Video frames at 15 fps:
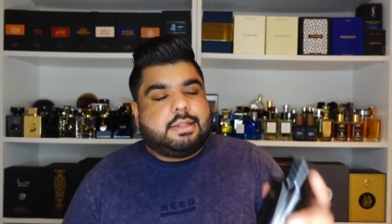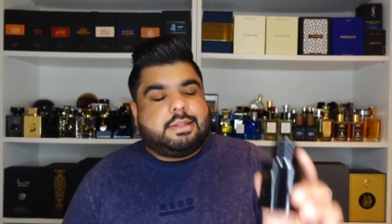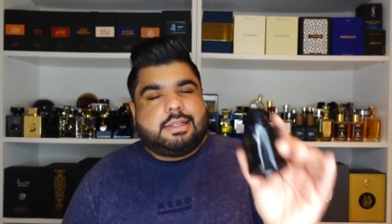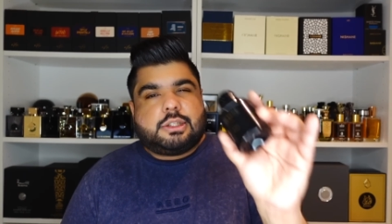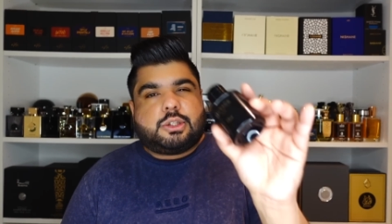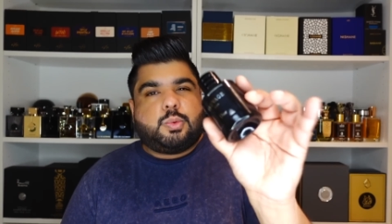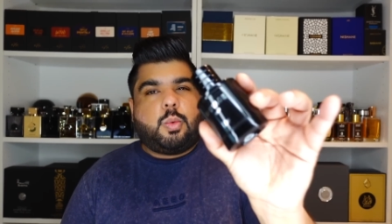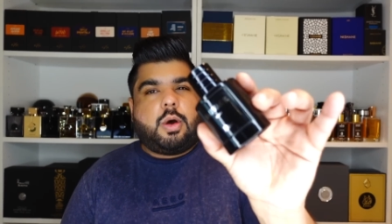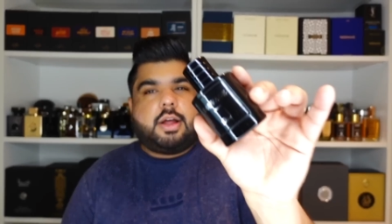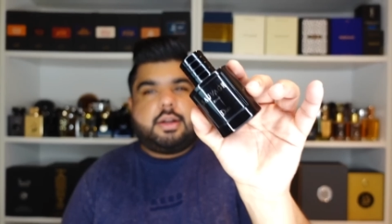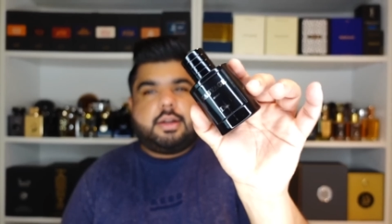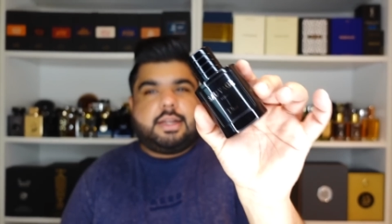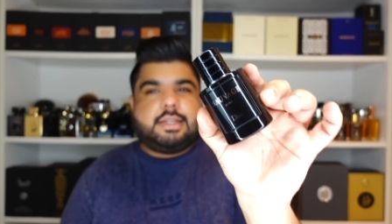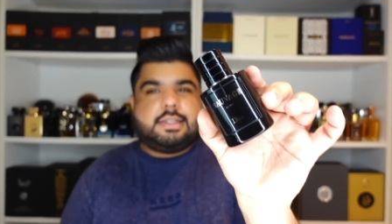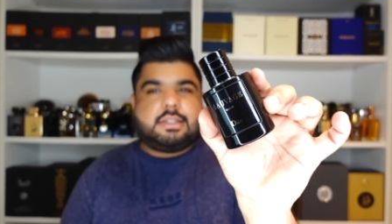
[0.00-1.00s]
This
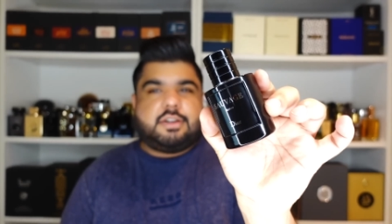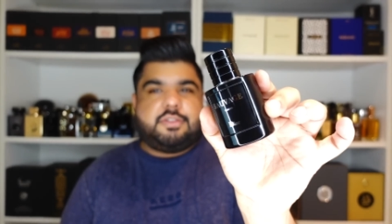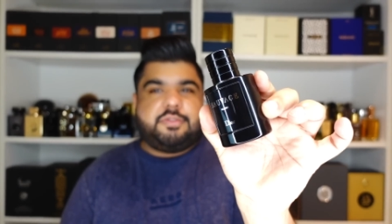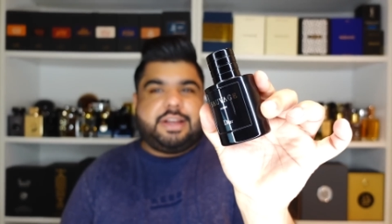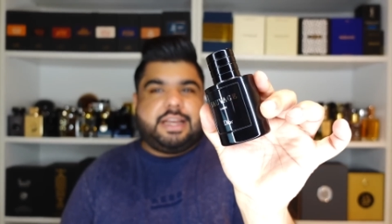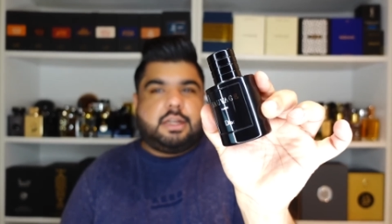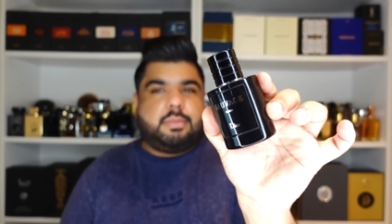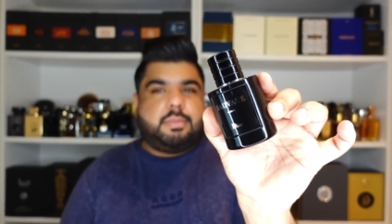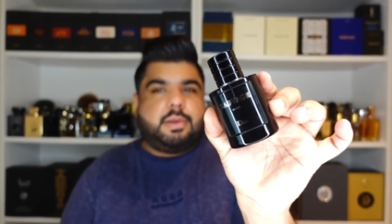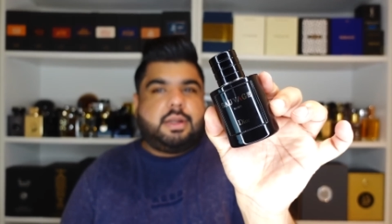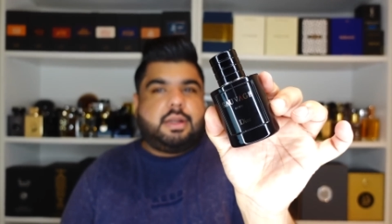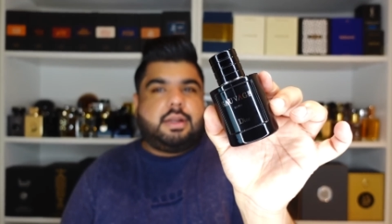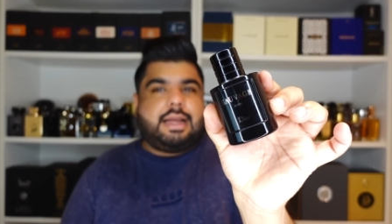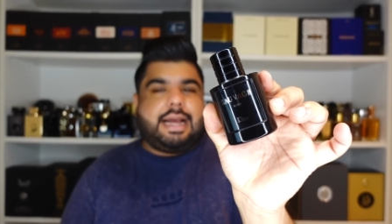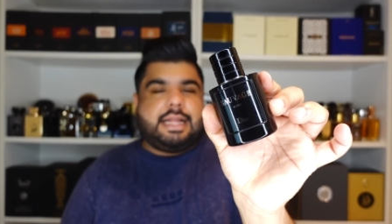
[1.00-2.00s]
one is
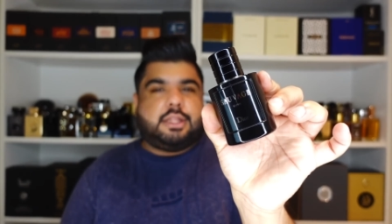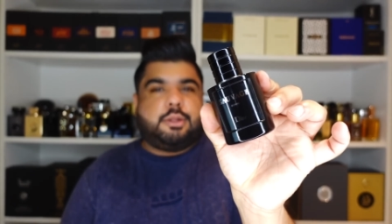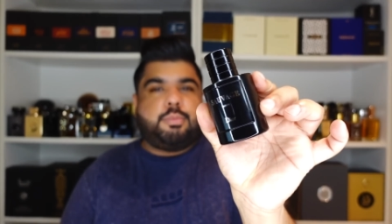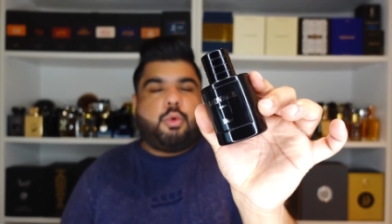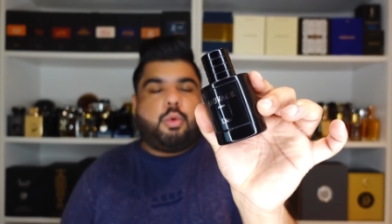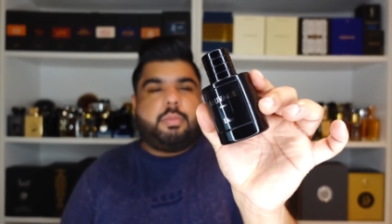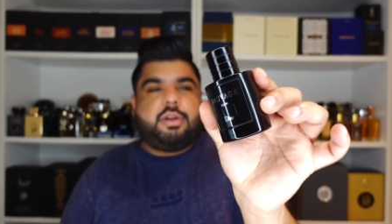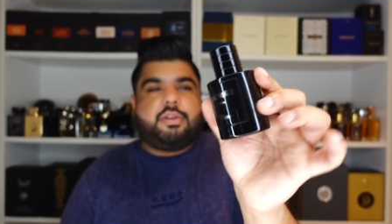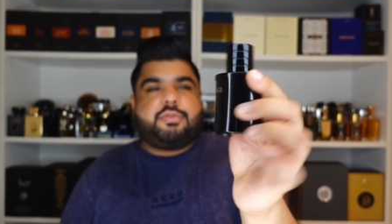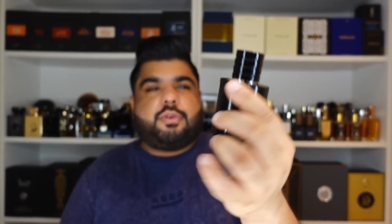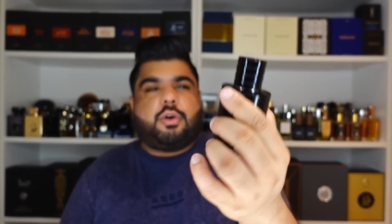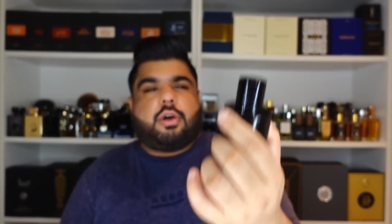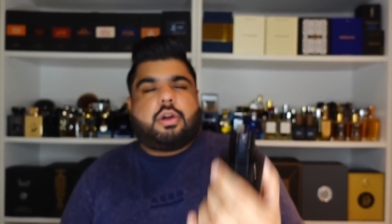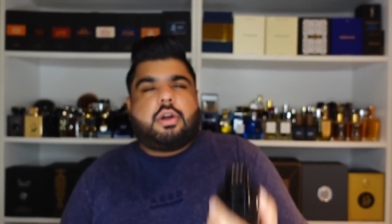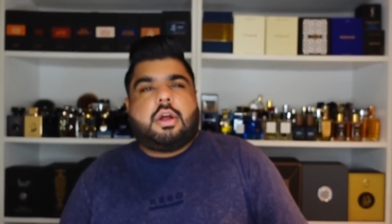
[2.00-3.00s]
available at the moment
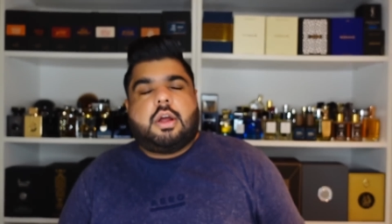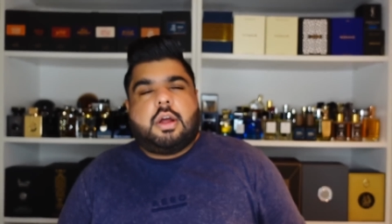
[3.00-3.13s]
for